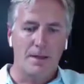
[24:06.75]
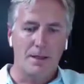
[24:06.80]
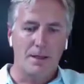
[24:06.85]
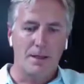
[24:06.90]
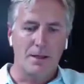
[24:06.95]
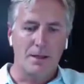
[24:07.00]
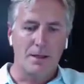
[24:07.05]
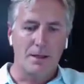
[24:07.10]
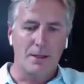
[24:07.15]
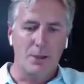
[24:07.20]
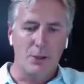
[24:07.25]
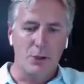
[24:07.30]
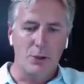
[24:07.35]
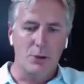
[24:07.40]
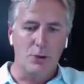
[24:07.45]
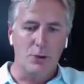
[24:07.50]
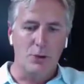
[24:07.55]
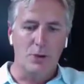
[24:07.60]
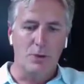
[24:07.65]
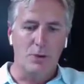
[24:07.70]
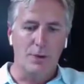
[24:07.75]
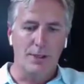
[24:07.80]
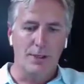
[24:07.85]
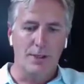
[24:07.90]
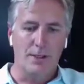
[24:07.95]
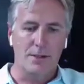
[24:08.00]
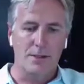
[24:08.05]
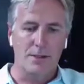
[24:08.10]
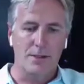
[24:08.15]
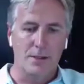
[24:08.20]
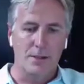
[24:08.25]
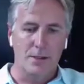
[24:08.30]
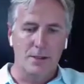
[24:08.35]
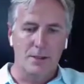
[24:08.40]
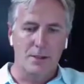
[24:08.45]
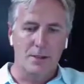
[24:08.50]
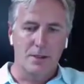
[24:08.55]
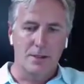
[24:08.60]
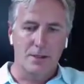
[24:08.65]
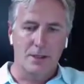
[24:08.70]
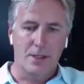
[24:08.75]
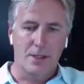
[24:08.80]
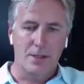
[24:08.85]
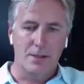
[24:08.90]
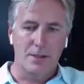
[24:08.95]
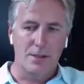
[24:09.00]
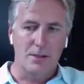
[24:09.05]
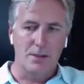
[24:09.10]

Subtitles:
And the new was get